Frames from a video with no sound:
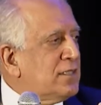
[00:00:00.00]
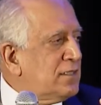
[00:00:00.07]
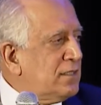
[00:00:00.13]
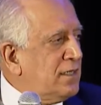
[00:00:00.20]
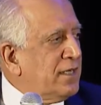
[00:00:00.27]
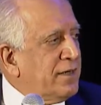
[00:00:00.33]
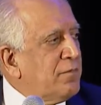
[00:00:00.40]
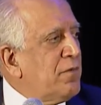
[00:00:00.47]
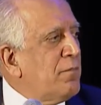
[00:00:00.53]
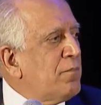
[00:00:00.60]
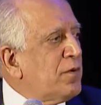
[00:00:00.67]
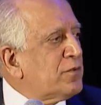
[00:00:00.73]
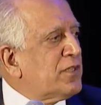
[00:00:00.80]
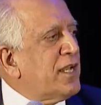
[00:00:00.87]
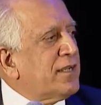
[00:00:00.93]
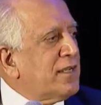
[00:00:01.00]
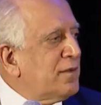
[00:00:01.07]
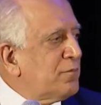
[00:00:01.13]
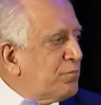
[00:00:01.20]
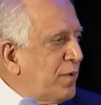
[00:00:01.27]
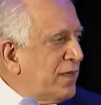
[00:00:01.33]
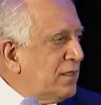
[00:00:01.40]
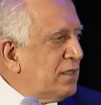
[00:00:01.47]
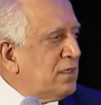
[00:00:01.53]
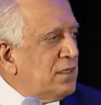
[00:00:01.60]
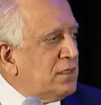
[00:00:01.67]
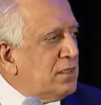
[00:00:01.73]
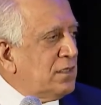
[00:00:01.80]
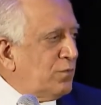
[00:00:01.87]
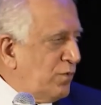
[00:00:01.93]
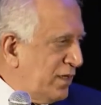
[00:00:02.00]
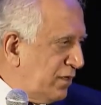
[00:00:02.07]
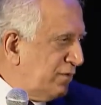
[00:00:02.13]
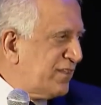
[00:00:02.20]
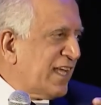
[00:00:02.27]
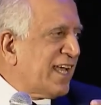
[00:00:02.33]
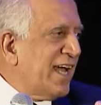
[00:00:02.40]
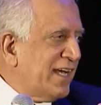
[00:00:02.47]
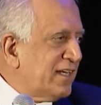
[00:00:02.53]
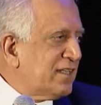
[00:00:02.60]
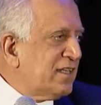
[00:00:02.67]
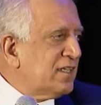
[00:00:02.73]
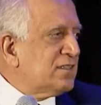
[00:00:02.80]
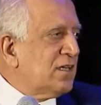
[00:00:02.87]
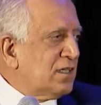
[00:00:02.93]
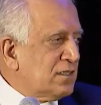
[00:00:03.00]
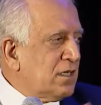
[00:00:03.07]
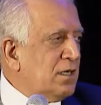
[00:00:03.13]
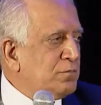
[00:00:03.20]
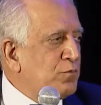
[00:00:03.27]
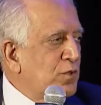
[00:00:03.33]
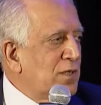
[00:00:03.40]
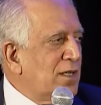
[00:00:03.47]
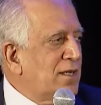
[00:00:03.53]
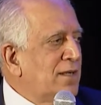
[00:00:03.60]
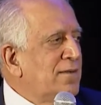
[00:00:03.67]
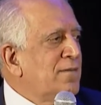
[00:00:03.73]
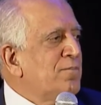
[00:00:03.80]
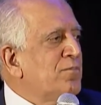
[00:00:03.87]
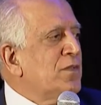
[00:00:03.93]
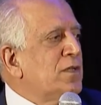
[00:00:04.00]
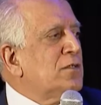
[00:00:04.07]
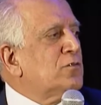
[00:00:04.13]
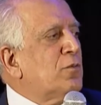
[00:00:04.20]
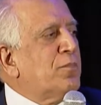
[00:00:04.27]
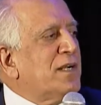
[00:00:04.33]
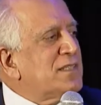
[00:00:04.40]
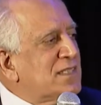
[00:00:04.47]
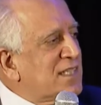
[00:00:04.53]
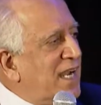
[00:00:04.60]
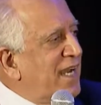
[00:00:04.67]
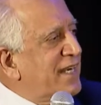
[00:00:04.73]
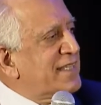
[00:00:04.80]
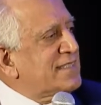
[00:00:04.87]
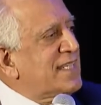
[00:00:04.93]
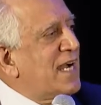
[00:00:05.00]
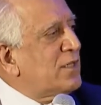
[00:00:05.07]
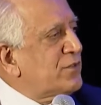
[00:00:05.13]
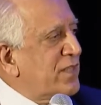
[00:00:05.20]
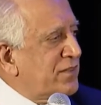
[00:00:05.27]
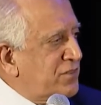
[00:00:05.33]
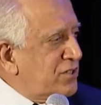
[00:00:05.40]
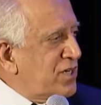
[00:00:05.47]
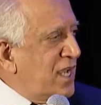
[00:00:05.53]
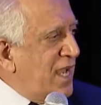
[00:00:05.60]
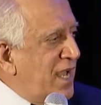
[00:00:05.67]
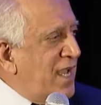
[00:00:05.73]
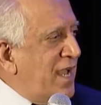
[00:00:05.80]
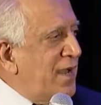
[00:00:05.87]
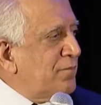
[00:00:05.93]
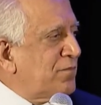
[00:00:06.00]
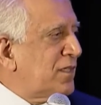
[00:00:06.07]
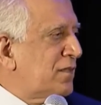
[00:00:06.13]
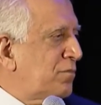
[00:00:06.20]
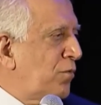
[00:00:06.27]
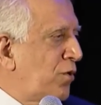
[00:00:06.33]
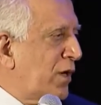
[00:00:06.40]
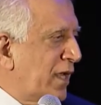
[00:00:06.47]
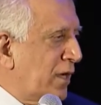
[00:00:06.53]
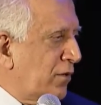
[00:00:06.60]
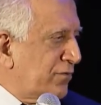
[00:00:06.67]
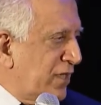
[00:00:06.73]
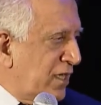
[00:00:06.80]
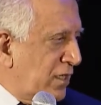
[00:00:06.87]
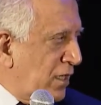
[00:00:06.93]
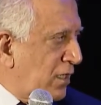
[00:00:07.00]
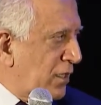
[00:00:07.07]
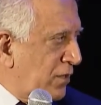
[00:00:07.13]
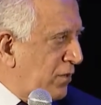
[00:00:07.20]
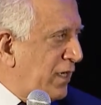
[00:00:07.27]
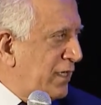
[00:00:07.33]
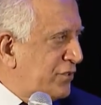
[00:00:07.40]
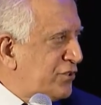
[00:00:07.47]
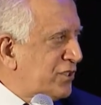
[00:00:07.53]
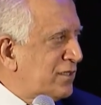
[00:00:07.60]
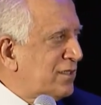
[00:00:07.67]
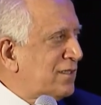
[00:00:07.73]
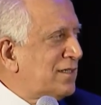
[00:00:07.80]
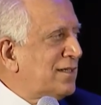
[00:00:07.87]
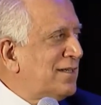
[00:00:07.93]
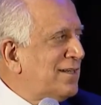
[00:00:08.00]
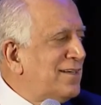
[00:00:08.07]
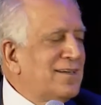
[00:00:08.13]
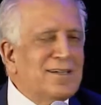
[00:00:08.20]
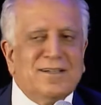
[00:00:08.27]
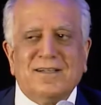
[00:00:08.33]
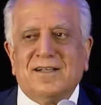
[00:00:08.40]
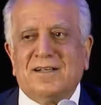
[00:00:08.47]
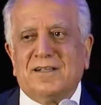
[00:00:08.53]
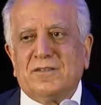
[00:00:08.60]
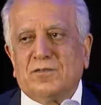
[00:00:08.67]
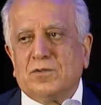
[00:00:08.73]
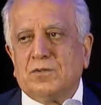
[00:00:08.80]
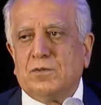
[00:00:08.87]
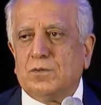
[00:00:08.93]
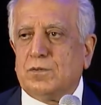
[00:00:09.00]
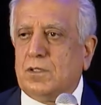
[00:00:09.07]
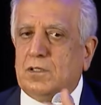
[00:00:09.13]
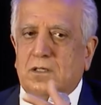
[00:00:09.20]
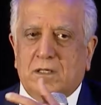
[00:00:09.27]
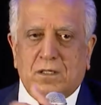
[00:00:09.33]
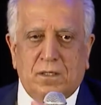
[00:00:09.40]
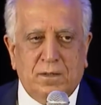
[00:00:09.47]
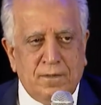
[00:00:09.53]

I remember taking one of the candidates, Dr. Abdullah, to President Ghani's house at 3 a.m. the morning of the inauguration to